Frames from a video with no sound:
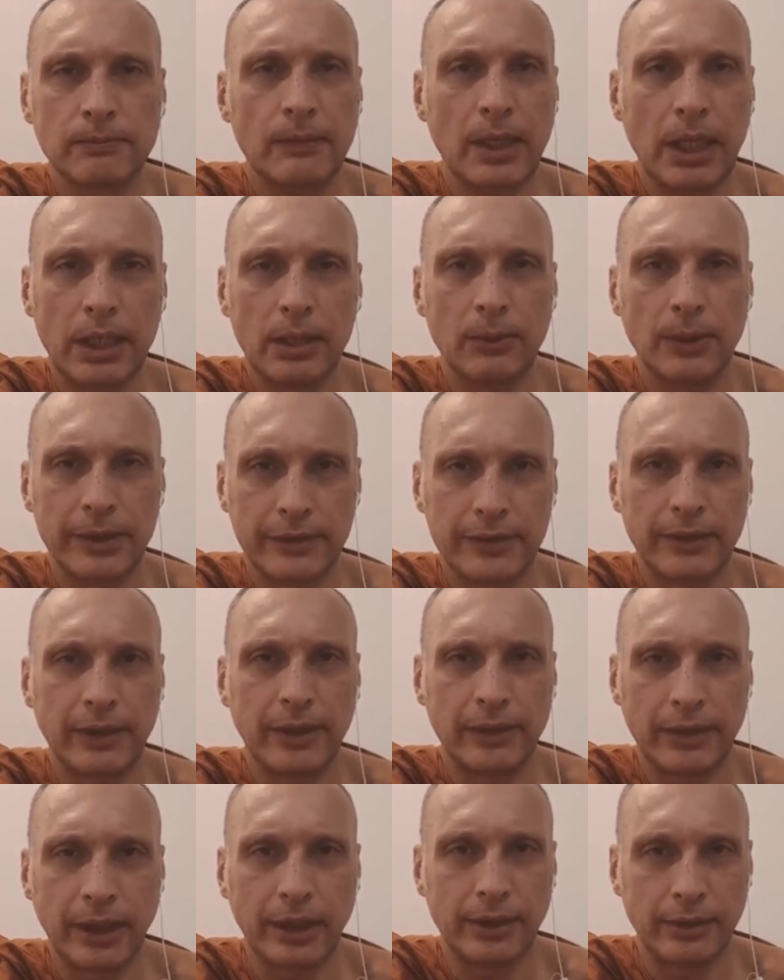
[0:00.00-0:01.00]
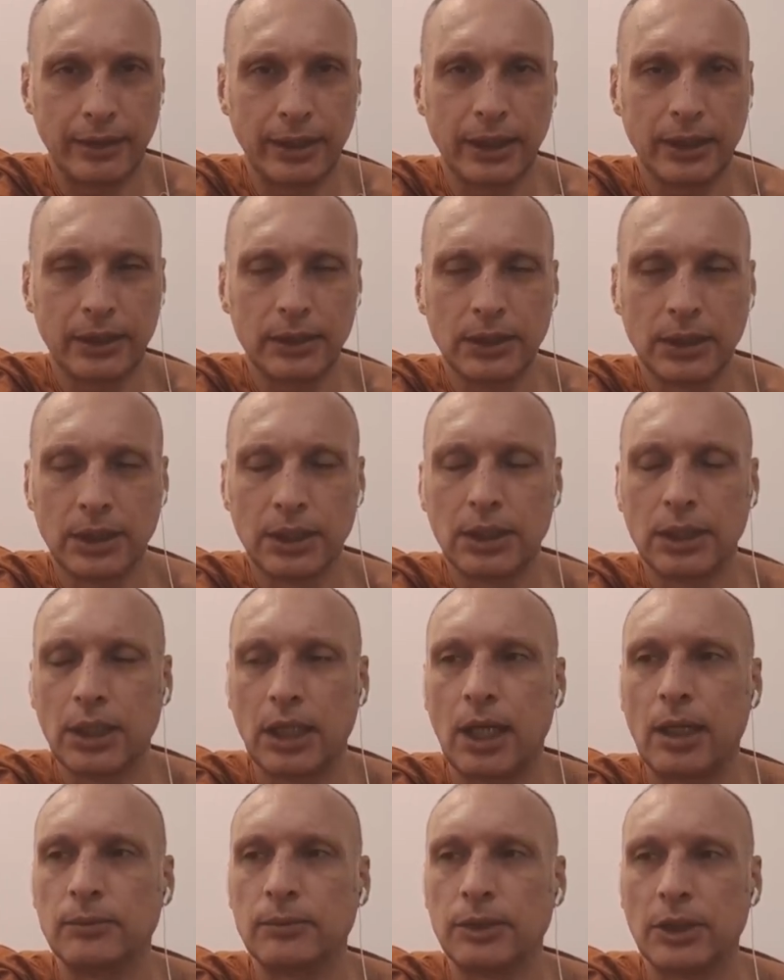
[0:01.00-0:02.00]
anyone says anything,
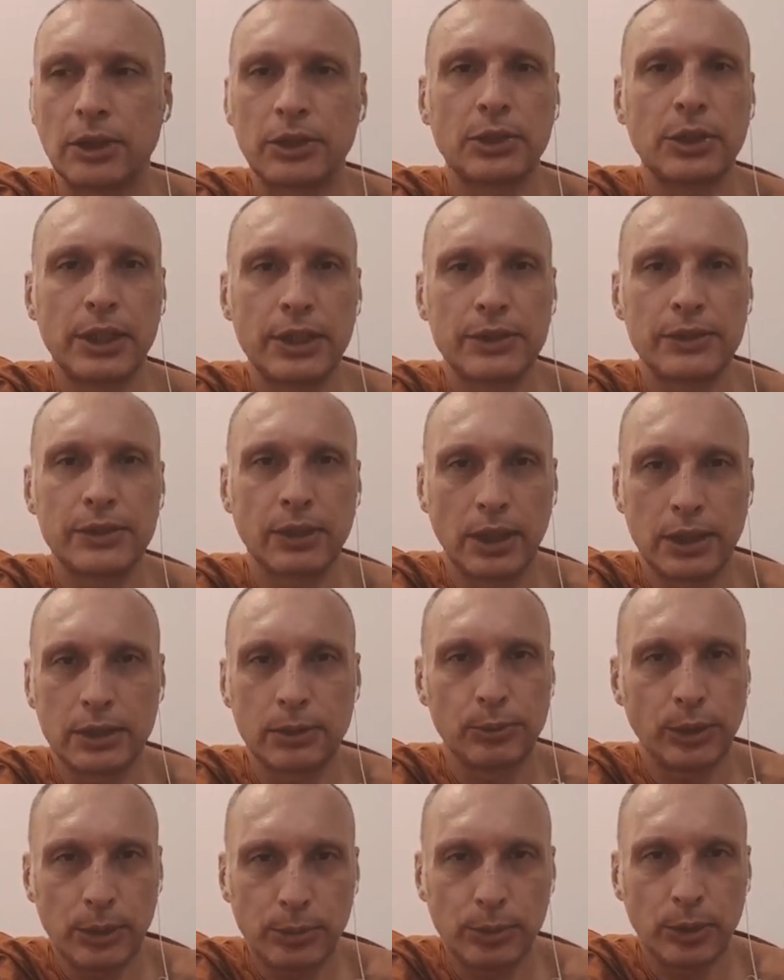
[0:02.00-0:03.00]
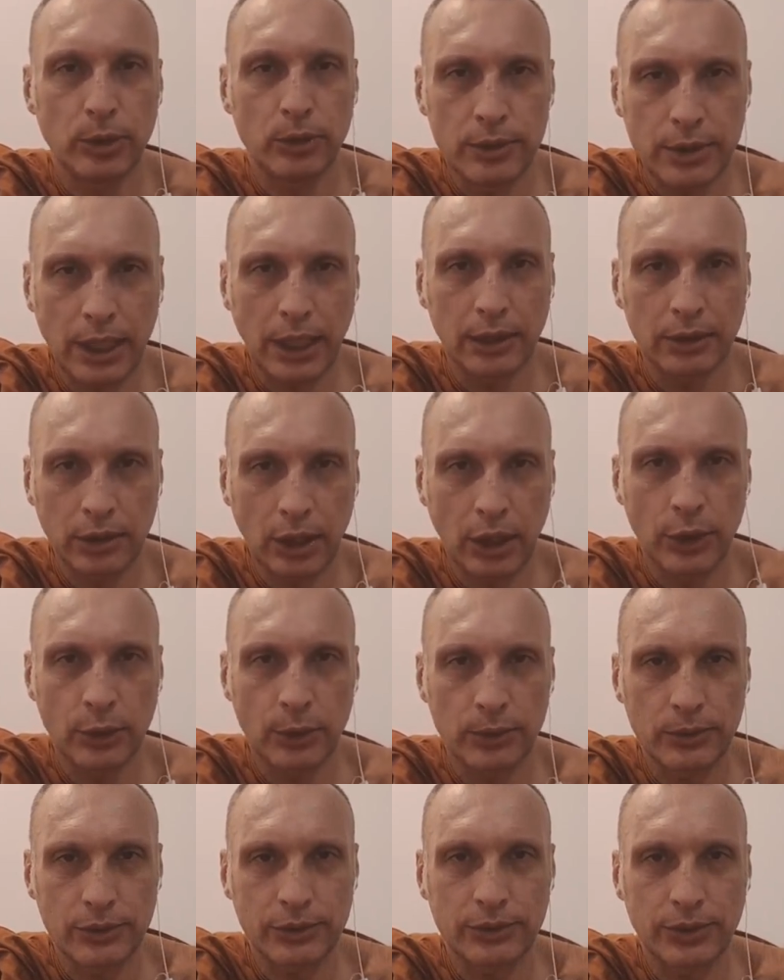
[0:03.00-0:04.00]
I'm not criticizing people who take
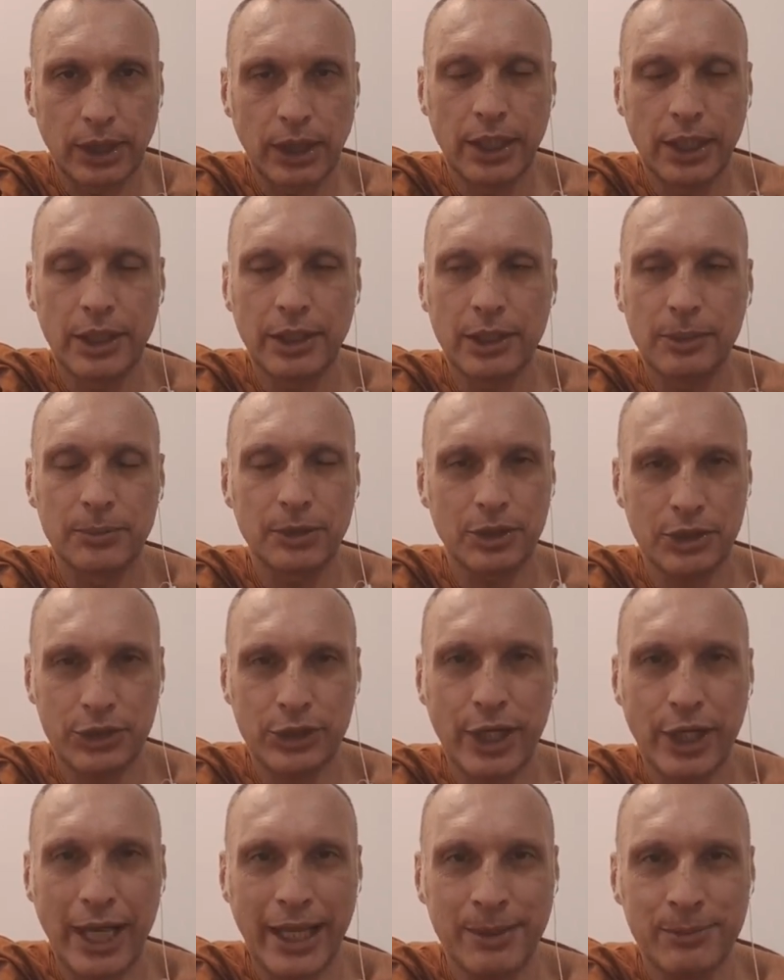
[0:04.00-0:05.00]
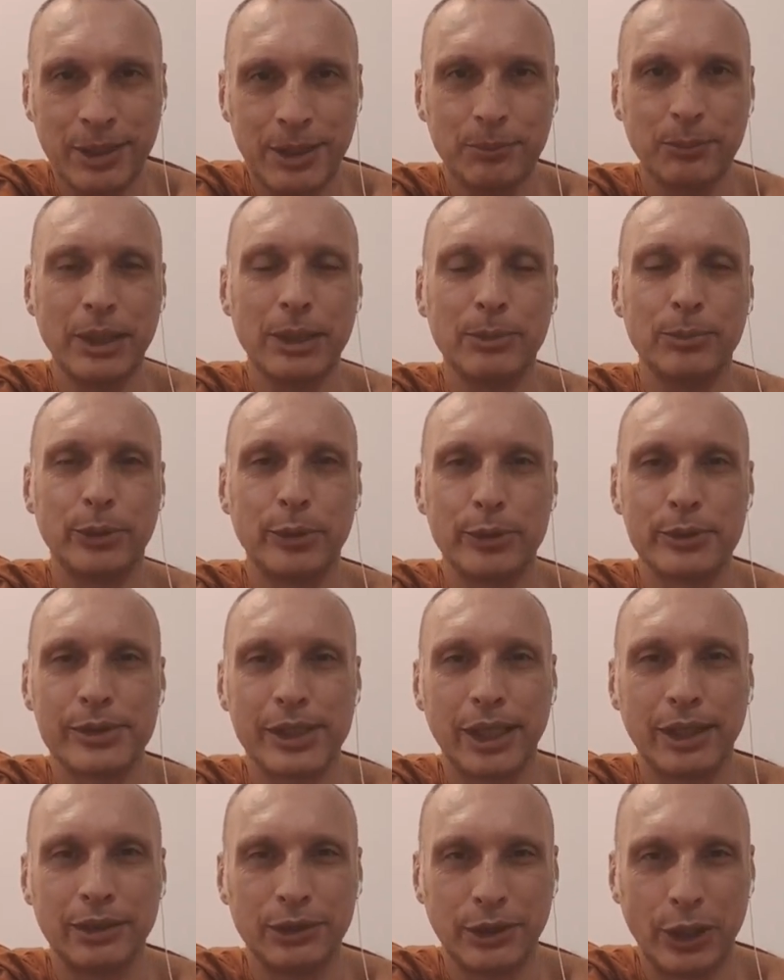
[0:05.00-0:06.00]
loans, right? I'm not shaming people who
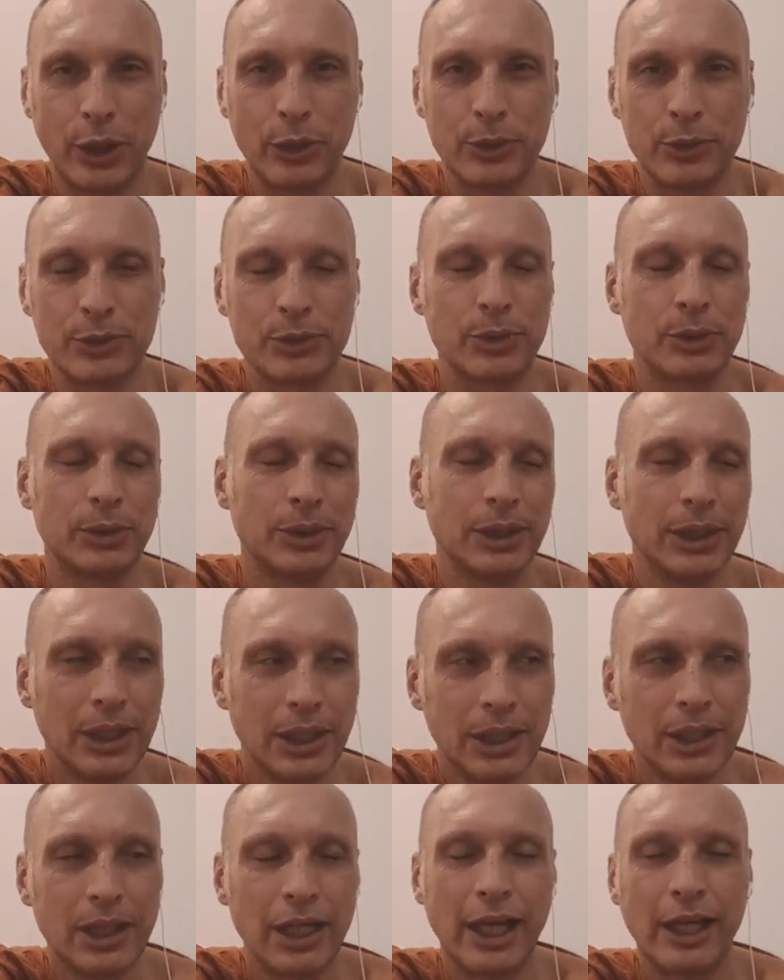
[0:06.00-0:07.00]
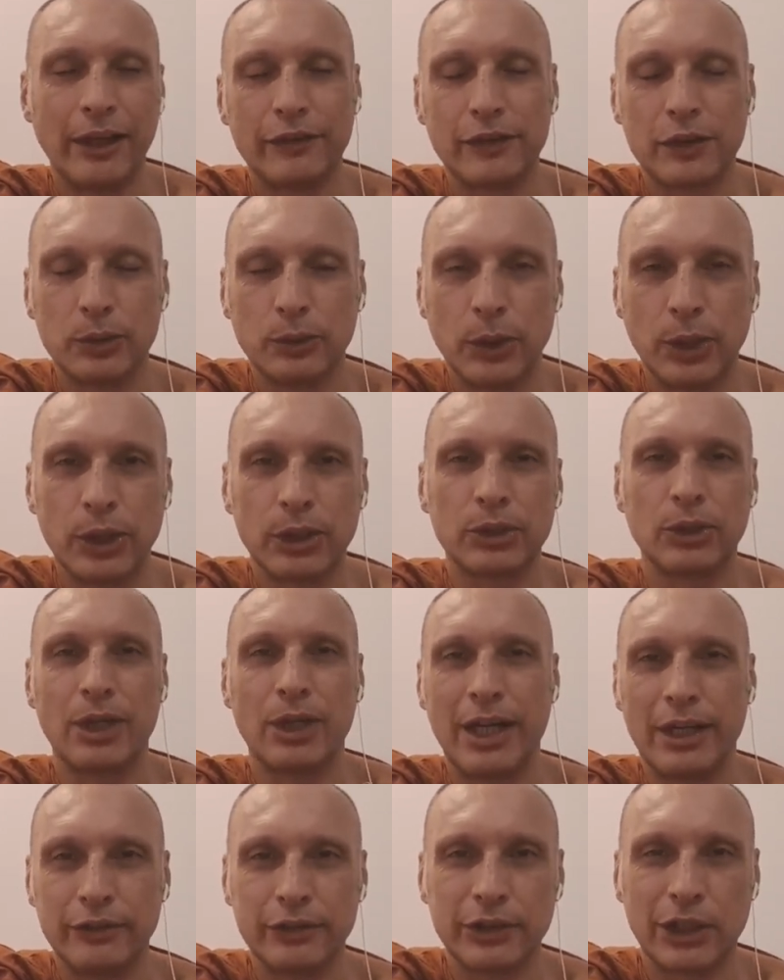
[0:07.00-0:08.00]
take loans or have to work or
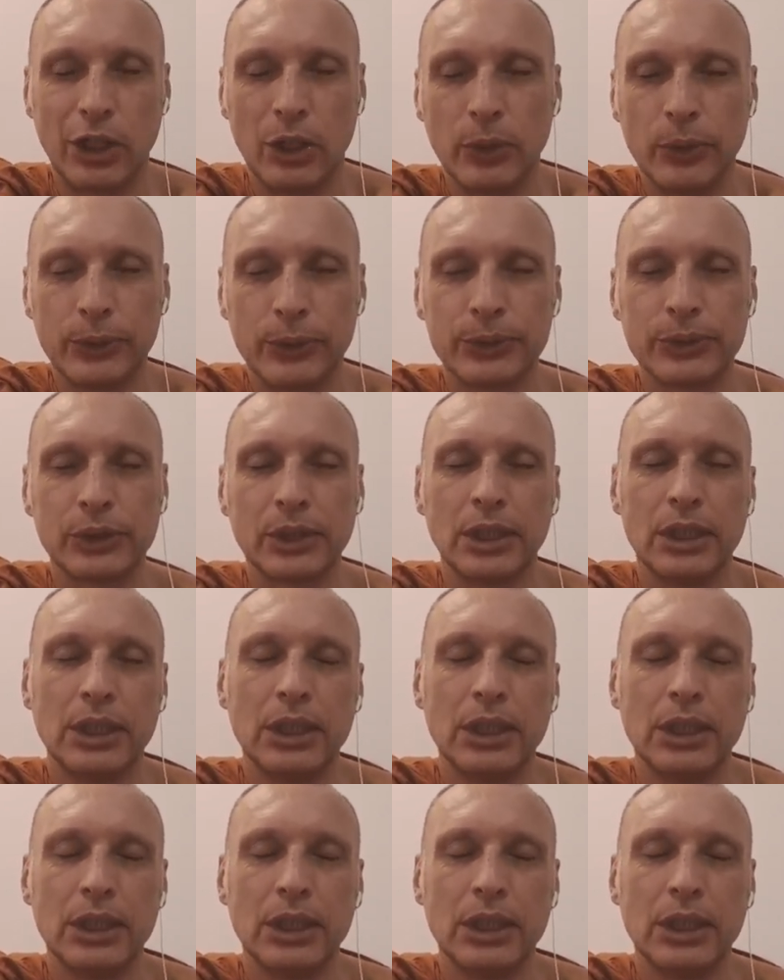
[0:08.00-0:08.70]
have goals.